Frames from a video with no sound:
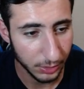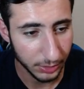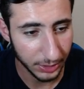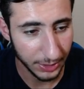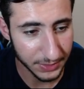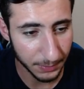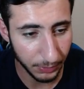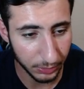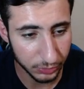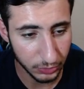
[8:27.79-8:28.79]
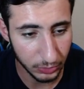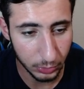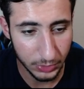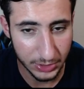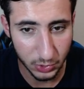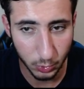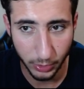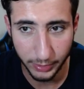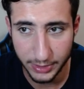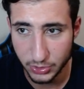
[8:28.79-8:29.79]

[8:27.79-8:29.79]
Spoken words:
Gives the ball to Luis Suarez.